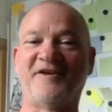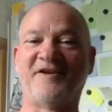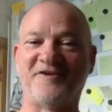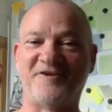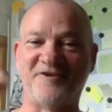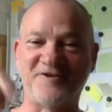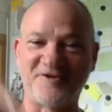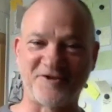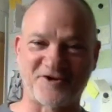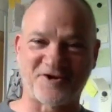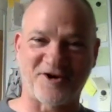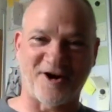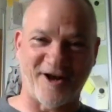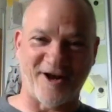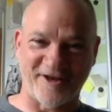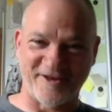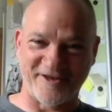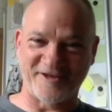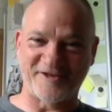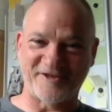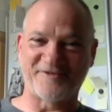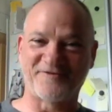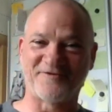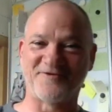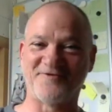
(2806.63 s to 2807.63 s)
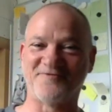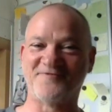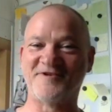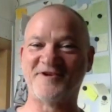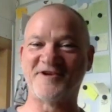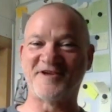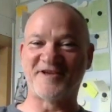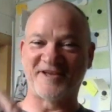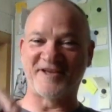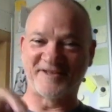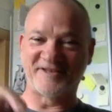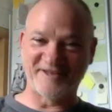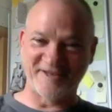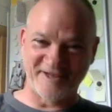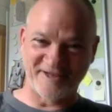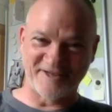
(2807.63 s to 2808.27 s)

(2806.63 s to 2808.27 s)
you try this for a week, it's an